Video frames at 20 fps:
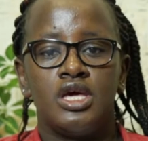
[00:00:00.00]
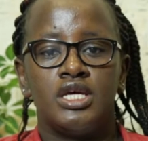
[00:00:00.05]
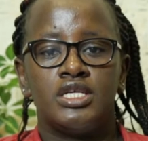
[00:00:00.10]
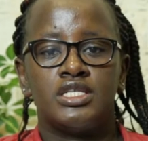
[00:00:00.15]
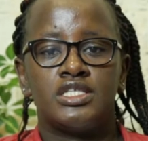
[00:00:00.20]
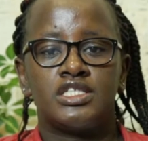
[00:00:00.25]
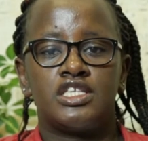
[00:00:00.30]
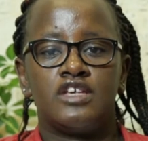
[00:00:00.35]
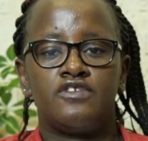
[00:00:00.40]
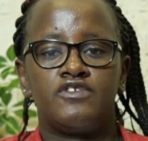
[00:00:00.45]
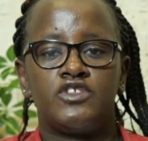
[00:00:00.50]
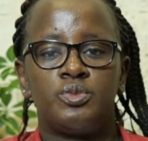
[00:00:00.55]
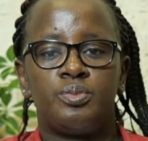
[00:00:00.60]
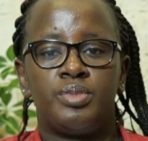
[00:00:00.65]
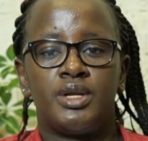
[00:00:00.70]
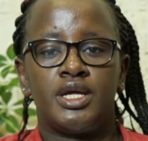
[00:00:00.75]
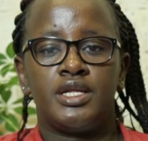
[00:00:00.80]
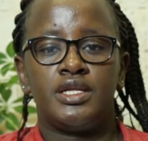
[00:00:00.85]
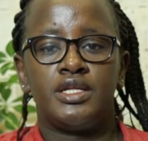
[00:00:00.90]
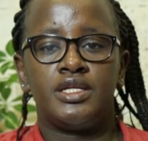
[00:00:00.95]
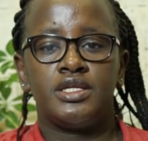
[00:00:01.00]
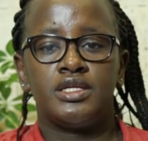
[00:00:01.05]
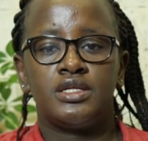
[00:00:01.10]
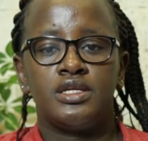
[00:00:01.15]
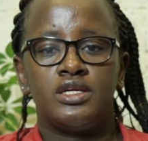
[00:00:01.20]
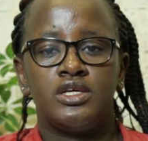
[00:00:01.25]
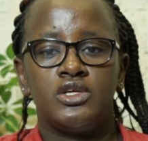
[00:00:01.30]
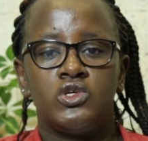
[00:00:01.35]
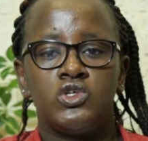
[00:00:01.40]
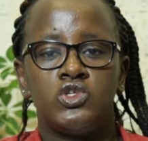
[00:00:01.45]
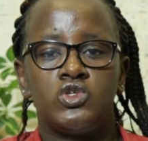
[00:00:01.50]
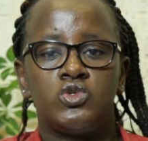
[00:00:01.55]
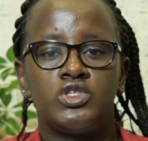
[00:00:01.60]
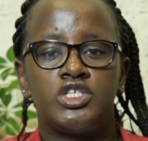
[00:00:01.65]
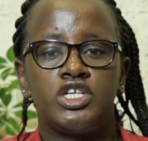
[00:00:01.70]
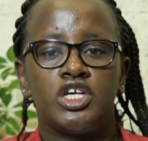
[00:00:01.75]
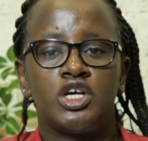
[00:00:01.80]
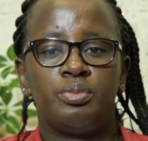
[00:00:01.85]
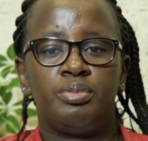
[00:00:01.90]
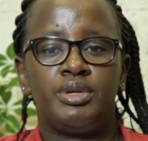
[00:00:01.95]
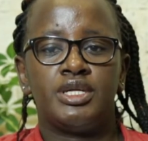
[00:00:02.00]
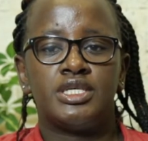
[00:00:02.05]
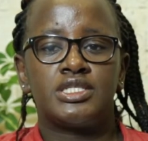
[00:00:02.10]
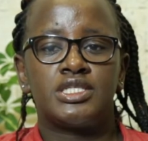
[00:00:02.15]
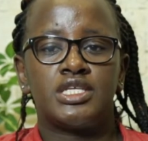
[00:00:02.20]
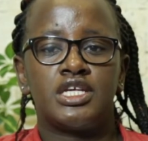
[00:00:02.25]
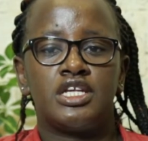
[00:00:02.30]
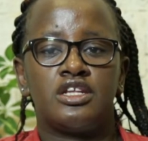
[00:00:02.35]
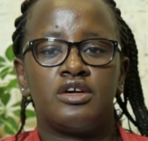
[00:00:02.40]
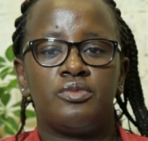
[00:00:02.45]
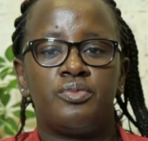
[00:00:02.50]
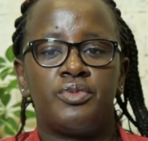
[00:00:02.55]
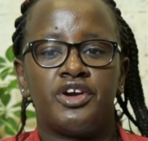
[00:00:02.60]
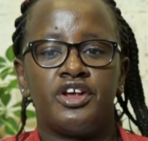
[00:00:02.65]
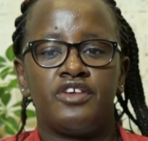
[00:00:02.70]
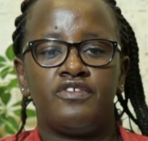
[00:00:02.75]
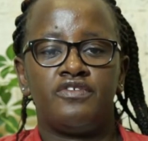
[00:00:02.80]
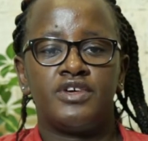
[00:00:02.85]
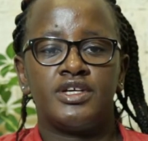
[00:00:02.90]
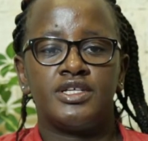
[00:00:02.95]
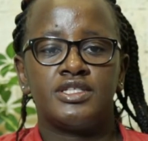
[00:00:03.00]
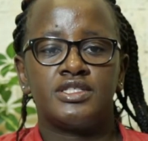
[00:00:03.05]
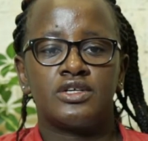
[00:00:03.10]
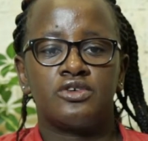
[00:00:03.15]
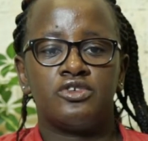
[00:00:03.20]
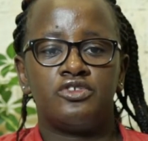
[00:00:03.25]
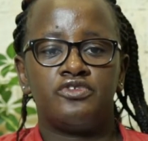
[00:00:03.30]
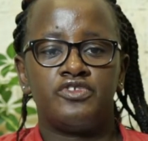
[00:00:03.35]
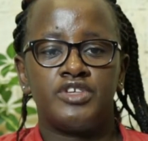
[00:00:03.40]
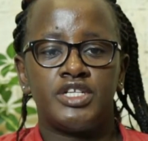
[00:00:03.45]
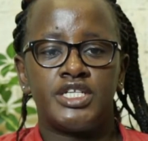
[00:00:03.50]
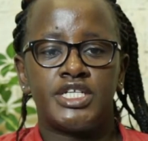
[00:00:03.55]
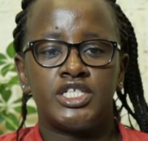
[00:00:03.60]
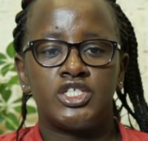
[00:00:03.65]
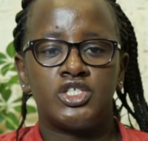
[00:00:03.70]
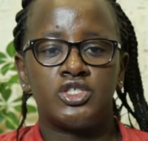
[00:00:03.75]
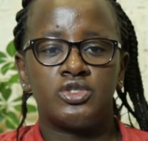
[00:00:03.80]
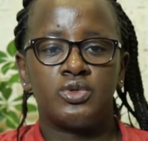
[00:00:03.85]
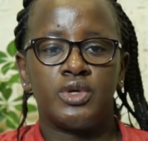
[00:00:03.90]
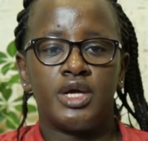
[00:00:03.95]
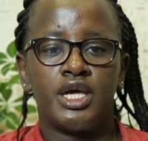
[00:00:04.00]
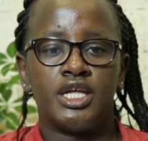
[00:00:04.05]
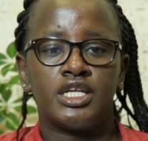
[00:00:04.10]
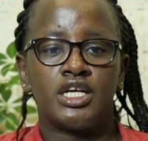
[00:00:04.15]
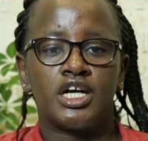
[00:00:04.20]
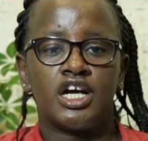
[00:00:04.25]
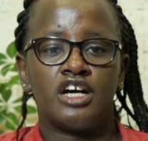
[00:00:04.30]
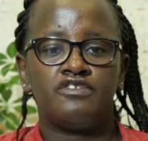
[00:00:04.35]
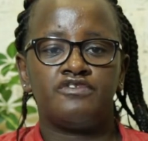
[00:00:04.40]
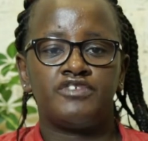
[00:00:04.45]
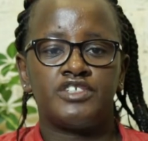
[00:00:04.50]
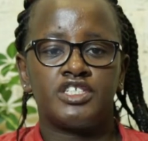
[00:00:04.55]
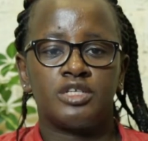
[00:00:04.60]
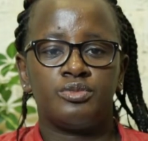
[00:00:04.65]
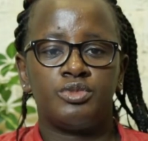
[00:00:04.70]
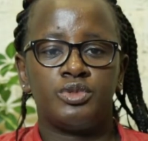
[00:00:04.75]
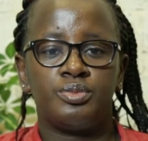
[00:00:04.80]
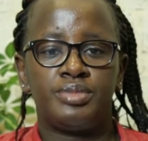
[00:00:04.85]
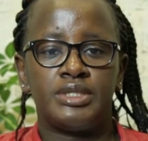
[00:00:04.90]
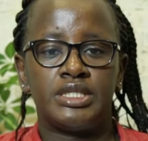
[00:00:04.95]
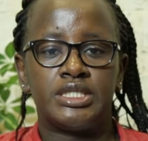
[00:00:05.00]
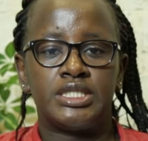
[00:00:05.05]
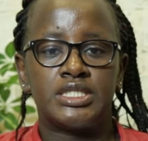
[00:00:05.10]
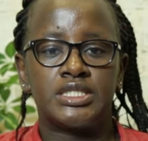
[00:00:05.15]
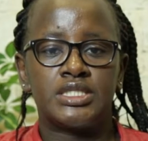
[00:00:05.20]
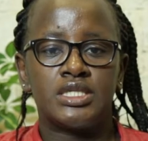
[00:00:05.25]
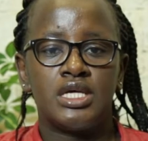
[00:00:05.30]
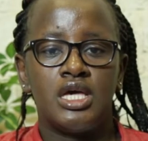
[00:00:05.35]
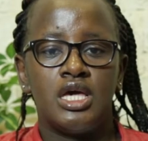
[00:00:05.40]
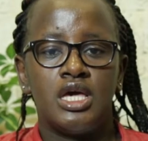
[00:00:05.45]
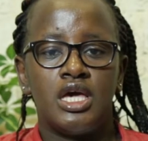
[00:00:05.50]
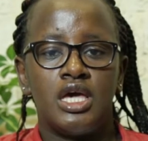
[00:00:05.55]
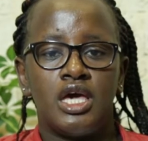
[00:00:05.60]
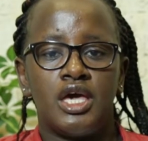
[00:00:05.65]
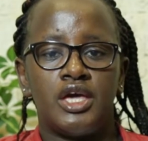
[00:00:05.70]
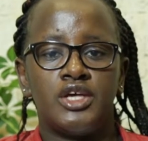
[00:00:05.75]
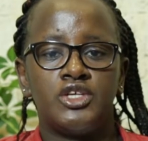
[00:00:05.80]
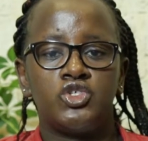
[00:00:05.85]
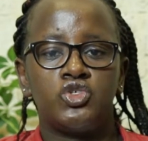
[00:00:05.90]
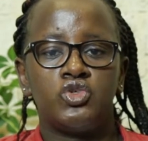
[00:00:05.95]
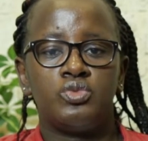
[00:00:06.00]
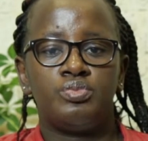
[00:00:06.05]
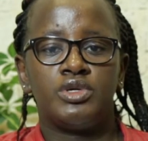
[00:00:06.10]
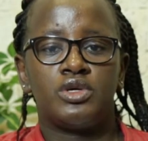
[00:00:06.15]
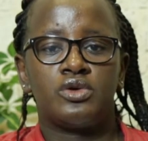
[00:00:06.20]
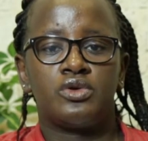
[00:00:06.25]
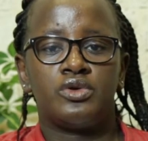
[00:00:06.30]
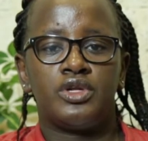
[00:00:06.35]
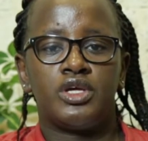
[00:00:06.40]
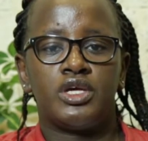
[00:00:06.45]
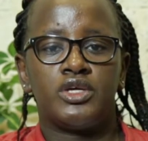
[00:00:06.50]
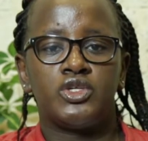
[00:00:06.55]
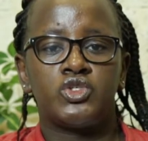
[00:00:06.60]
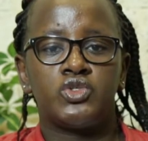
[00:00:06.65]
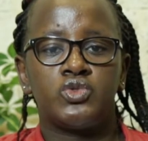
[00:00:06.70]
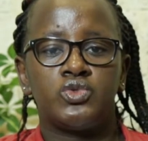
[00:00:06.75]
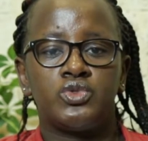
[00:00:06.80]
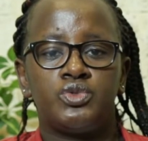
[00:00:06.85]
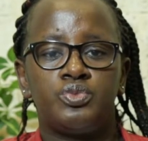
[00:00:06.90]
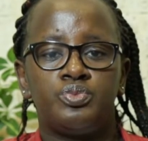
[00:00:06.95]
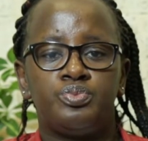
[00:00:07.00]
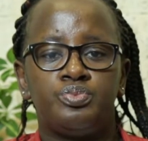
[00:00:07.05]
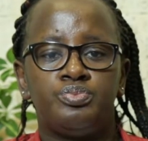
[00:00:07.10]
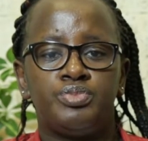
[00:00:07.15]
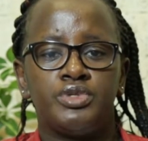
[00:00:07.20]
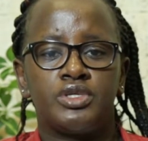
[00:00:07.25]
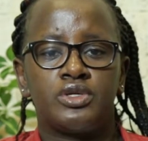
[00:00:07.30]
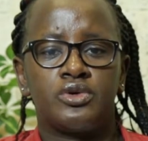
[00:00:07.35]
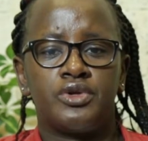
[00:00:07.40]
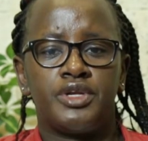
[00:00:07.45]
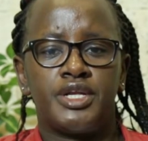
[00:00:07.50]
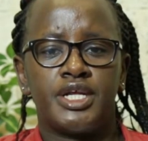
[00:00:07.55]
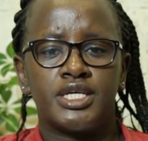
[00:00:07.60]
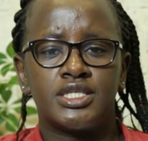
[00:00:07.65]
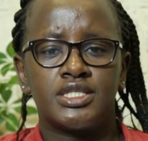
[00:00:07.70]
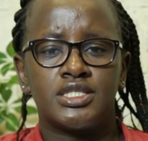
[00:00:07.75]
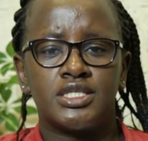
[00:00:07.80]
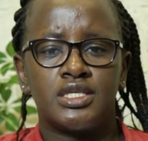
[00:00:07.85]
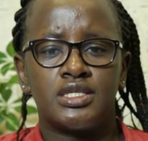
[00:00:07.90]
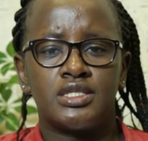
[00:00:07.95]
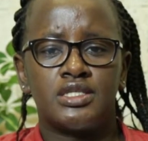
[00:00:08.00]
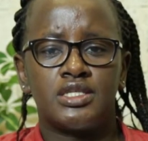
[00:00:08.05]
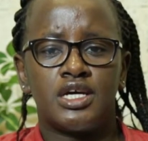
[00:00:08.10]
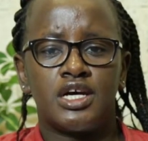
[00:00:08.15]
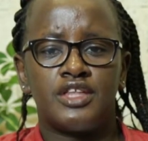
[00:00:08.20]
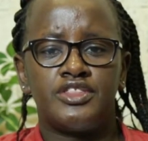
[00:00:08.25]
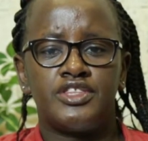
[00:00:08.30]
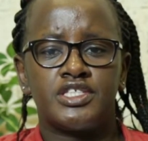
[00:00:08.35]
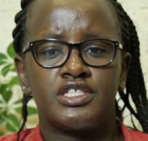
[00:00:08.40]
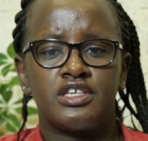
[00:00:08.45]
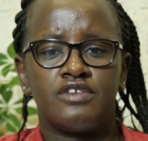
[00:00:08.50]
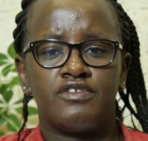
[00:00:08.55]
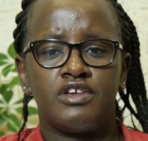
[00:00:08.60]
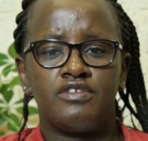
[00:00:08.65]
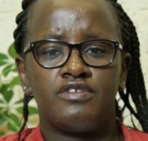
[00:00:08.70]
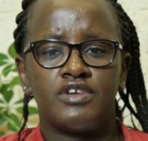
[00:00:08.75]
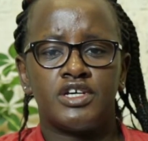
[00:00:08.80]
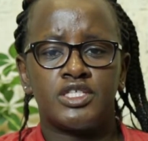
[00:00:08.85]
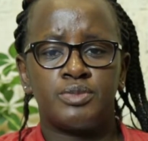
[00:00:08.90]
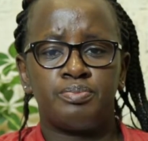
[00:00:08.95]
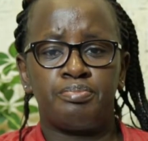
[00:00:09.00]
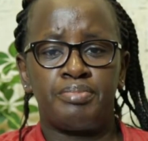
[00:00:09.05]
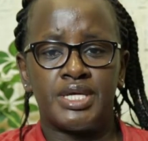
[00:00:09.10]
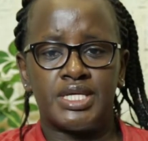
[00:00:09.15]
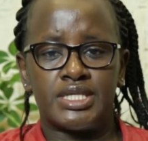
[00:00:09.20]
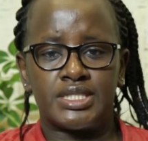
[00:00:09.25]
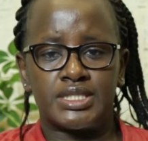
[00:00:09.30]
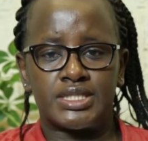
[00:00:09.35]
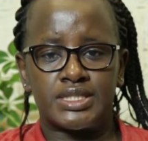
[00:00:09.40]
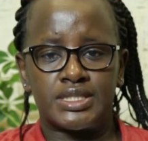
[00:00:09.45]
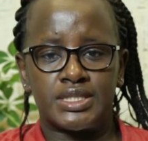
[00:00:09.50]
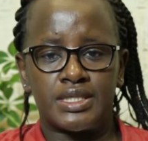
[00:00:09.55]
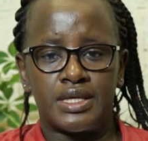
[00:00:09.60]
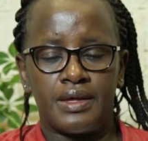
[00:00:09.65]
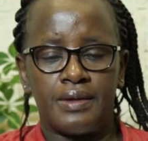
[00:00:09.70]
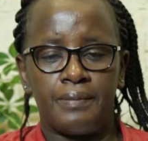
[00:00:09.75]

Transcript: Safety planning should take place in a private, confidential, and comfortable place and should be conducted at the survivor's pace.